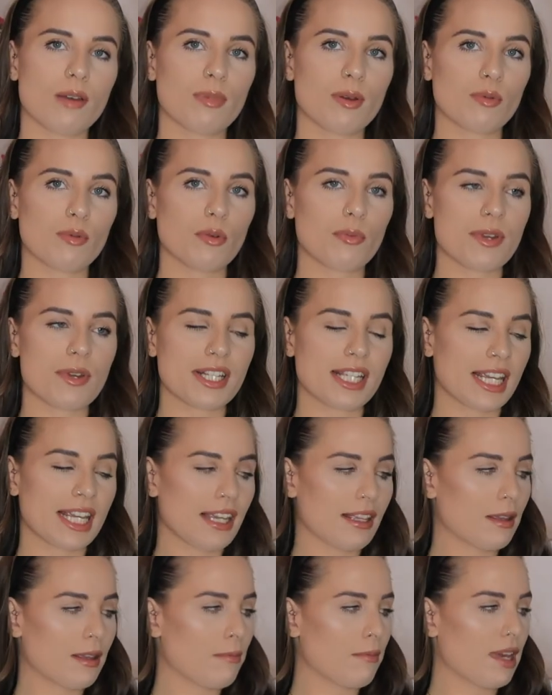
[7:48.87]
a bit more
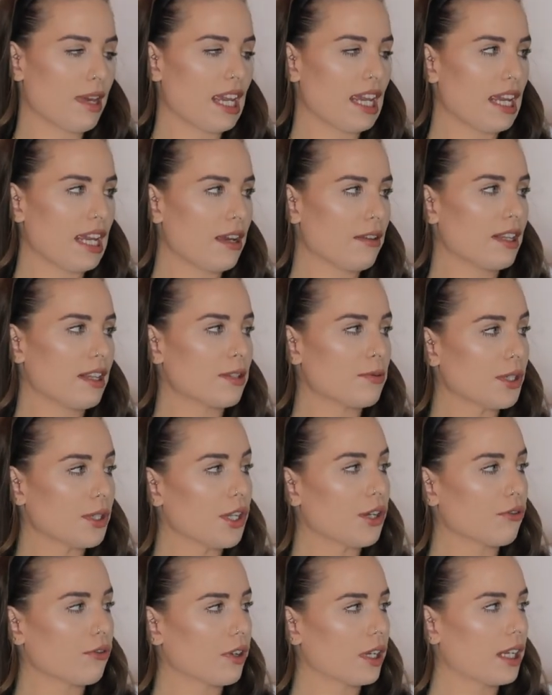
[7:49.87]
petite than me, this would
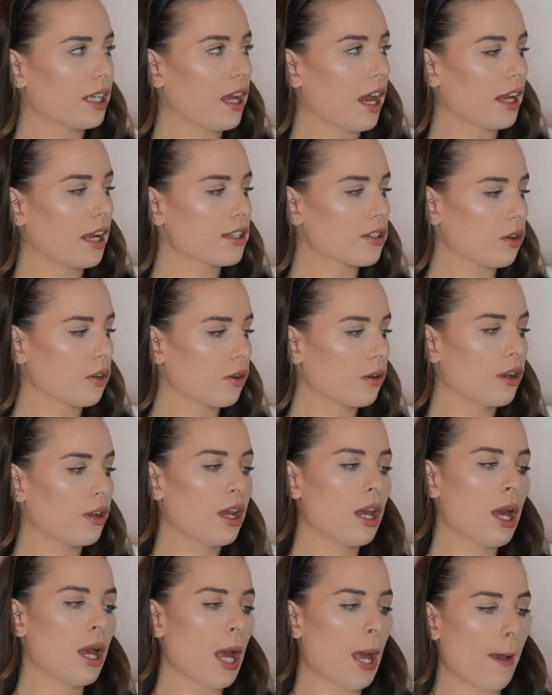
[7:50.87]
look really nice on.
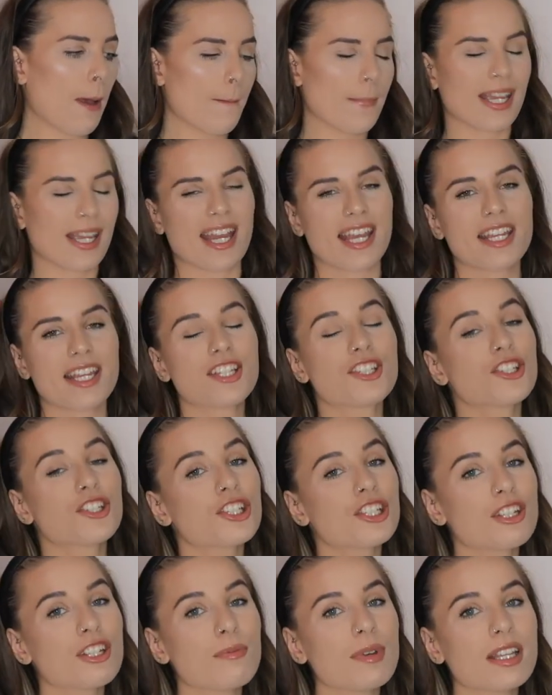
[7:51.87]
But yeah, it's
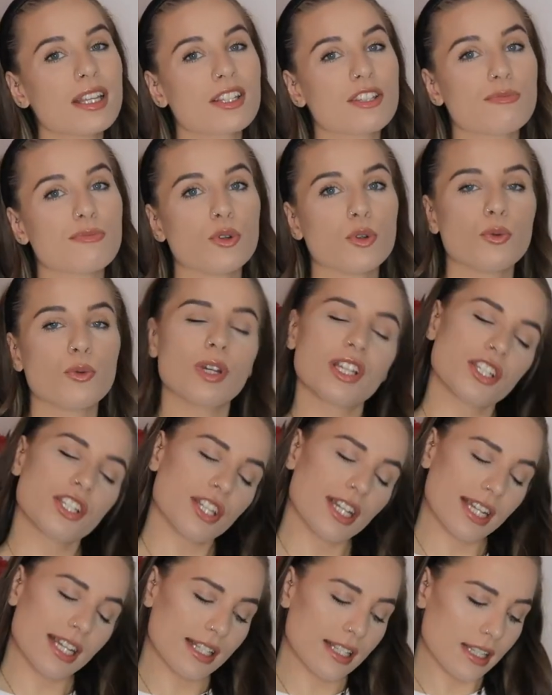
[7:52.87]
just a bit small, which
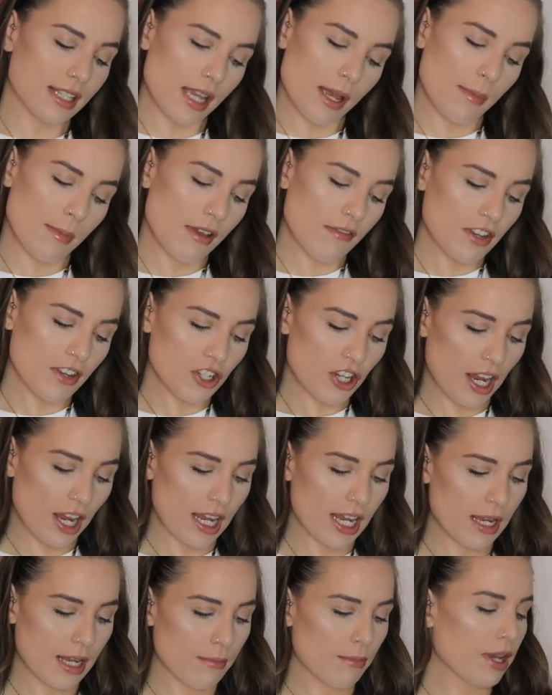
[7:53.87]
is a bit of a
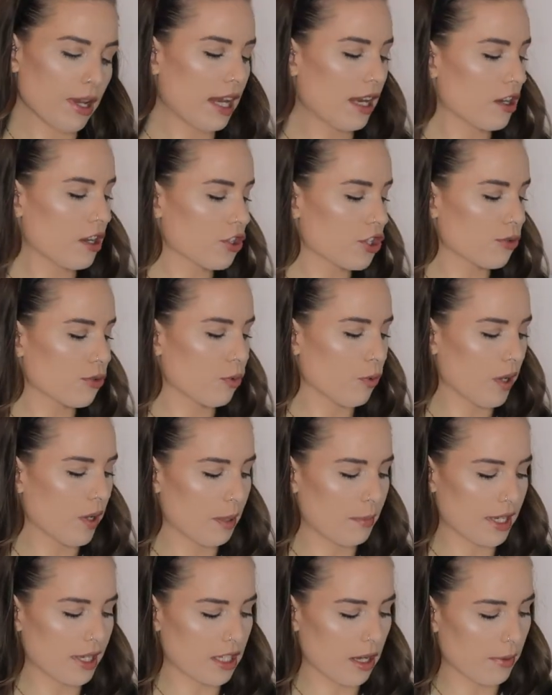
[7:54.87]
shame, but it looked small when
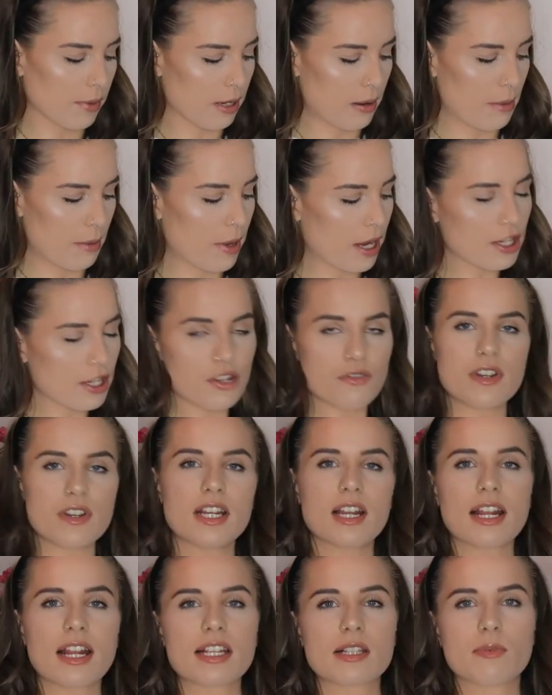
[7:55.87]
I picked it up anyway. But I just
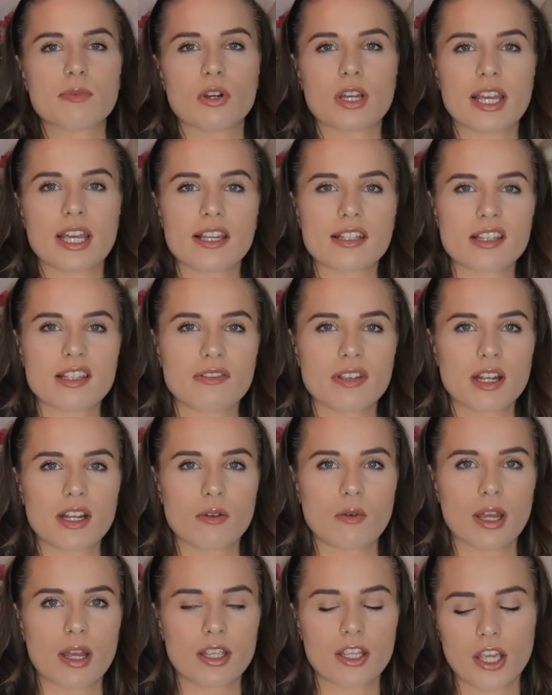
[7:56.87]
really like these pockets, I think they're
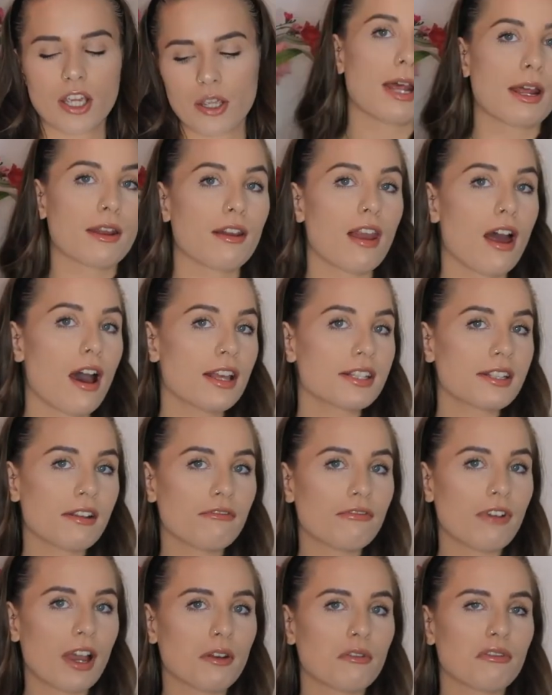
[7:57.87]
quite cute. Now, the last
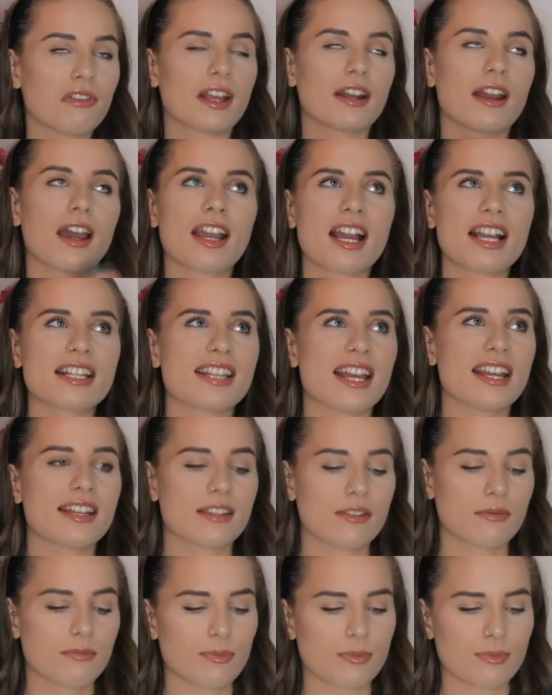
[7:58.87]
and final thing, like I said,